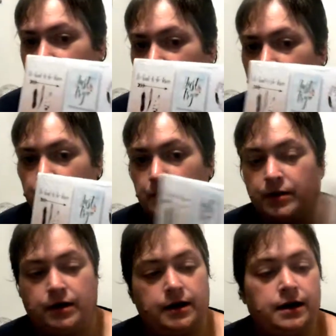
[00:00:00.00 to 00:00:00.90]
for
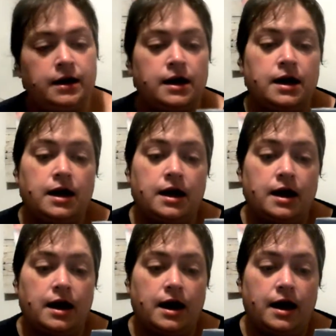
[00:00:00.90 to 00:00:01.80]
February.
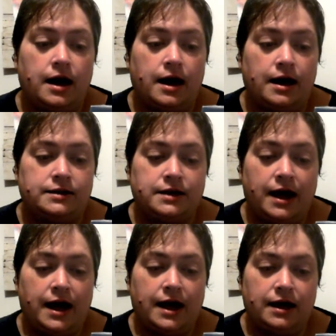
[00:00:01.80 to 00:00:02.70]

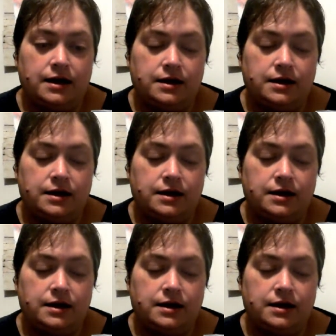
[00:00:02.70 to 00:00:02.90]
Attack